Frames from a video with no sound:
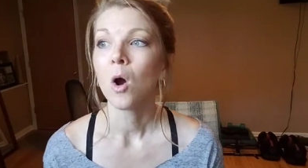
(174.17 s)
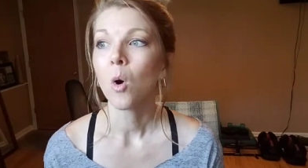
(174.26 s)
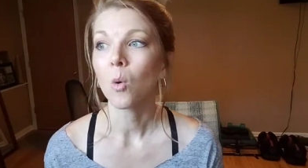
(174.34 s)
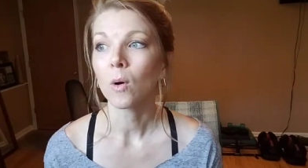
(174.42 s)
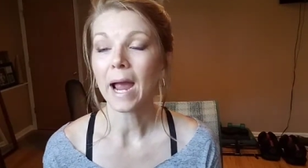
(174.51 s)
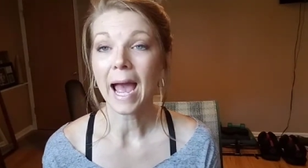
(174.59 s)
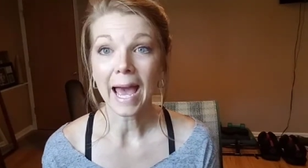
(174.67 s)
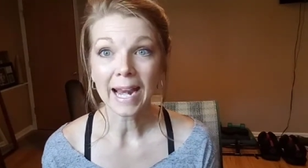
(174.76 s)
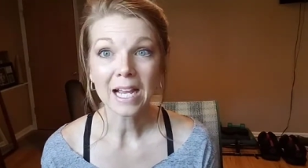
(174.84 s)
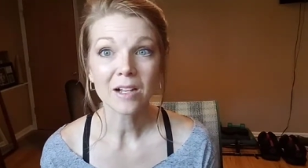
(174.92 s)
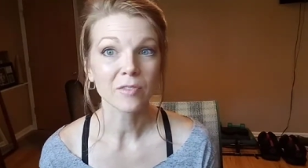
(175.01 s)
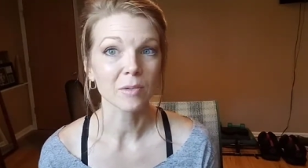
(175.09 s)
or a
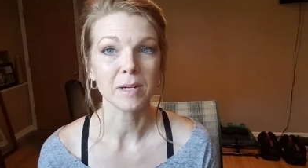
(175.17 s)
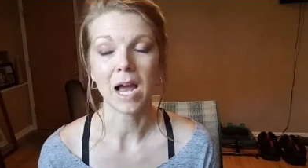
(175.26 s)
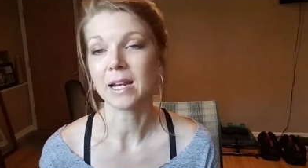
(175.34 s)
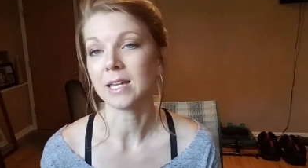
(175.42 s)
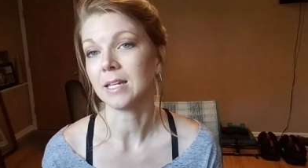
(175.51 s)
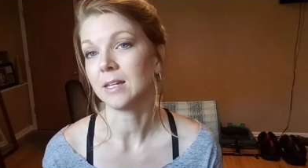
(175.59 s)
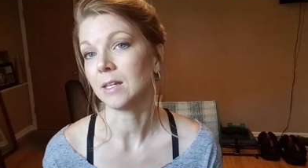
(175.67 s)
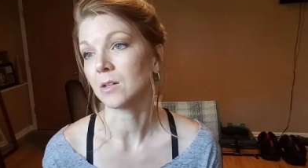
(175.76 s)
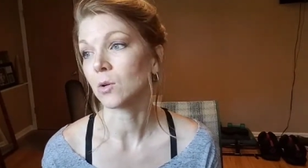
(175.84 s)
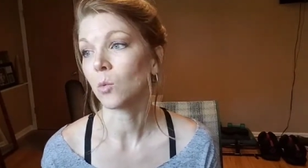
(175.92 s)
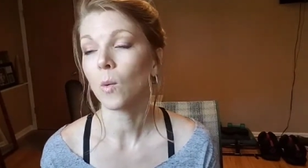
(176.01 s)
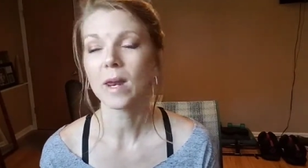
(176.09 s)
headache from not eating
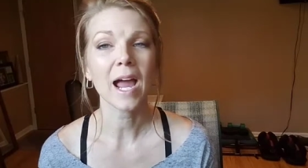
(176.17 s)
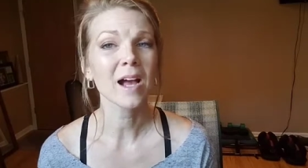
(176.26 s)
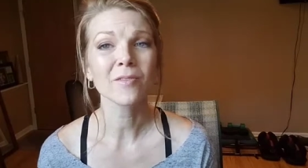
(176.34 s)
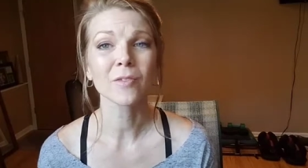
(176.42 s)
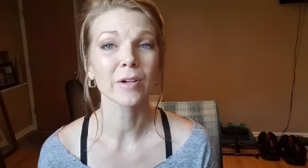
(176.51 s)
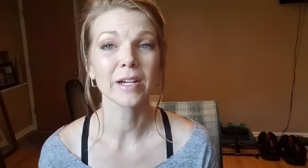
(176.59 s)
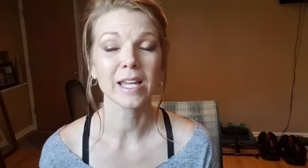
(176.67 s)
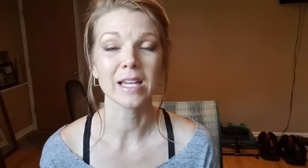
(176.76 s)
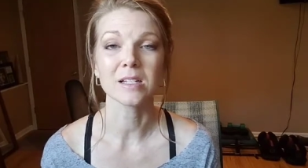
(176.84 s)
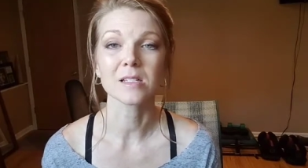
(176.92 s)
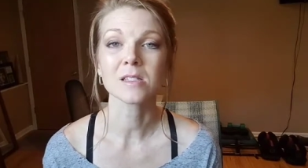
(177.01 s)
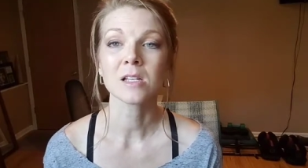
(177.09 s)
or whatever it
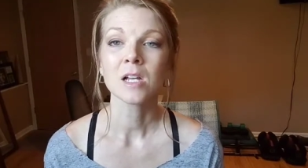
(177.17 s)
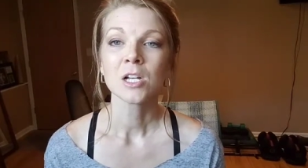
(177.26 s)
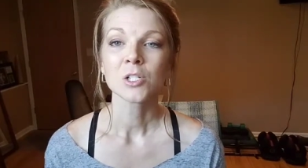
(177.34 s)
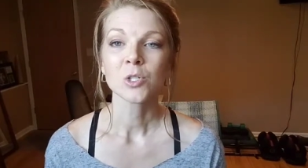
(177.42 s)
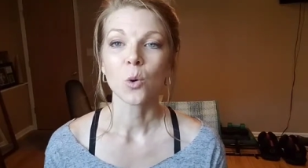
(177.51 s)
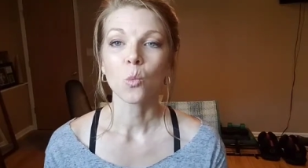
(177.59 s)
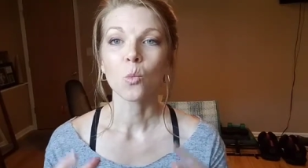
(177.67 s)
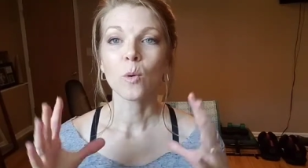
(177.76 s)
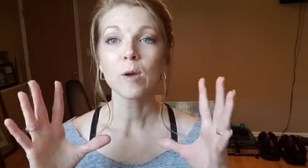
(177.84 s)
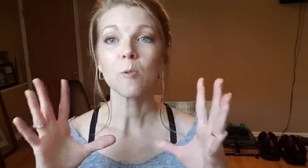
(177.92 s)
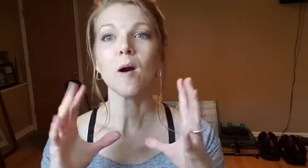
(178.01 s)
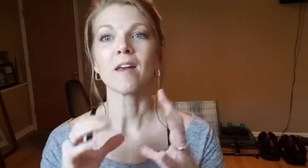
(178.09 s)
is. So
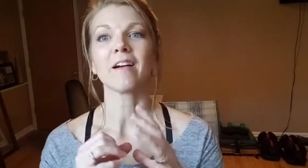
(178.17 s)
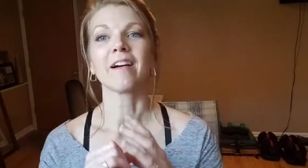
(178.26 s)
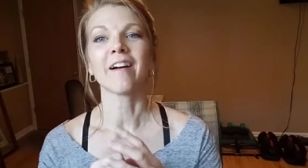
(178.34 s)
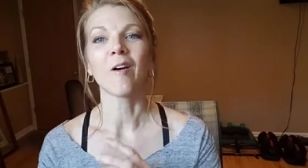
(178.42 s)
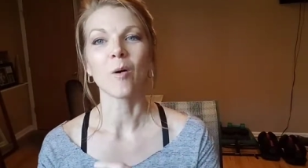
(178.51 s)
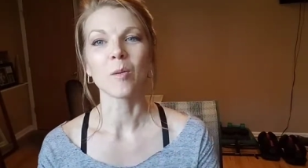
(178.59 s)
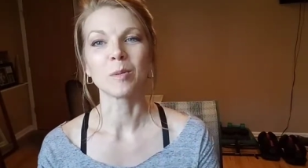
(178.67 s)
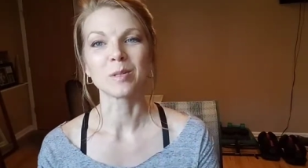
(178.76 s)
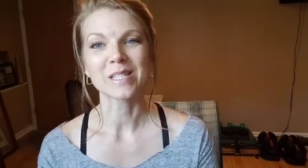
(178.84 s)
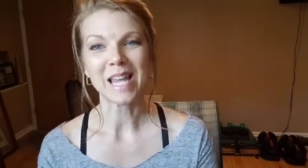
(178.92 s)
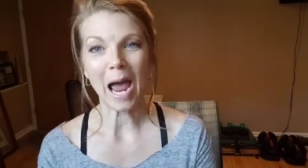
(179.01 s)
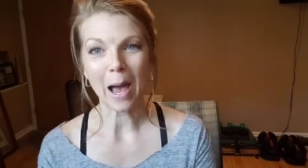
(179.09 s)
we want our
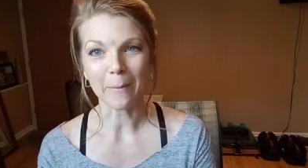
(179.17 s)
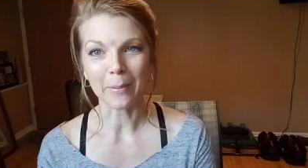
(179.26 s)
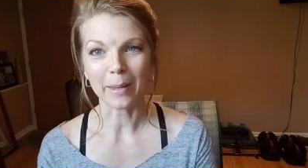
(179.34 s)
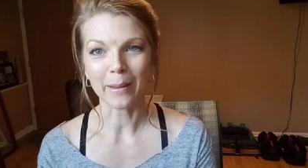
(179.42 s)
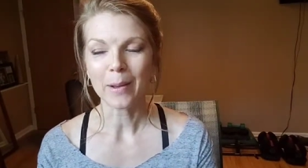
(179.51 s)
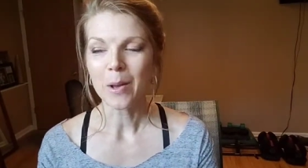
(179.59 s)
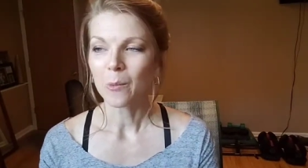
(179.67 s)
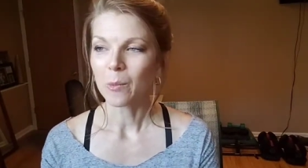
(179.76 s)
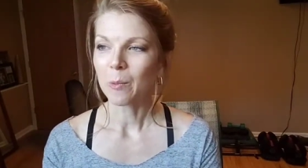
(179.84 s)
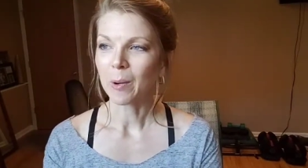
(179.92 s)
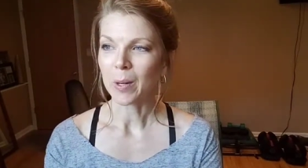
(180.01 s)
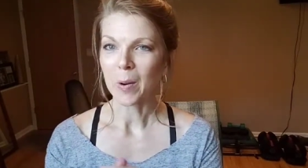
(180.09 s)
hormones happy.
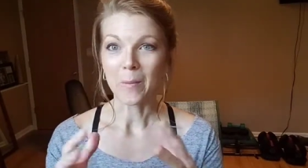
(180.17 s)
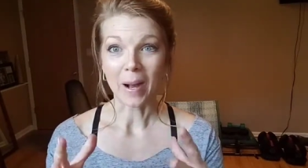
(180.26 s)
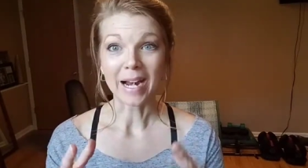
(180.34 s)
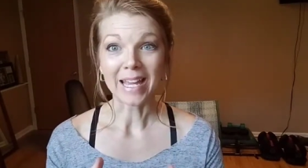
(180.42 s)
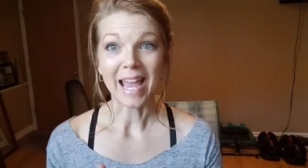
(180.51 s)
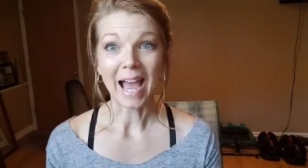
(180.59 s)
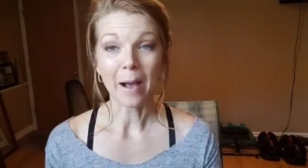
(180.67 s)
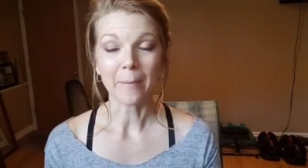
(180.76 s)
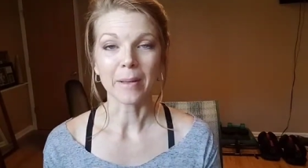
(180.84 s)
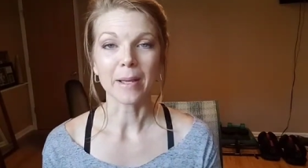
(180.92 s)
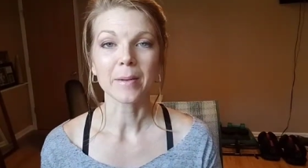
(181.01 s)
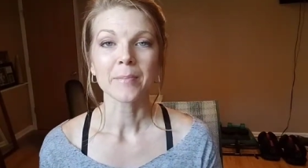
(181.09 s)
We want our body
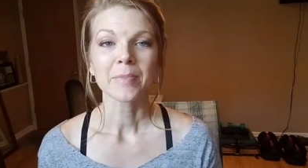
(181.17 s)
happy.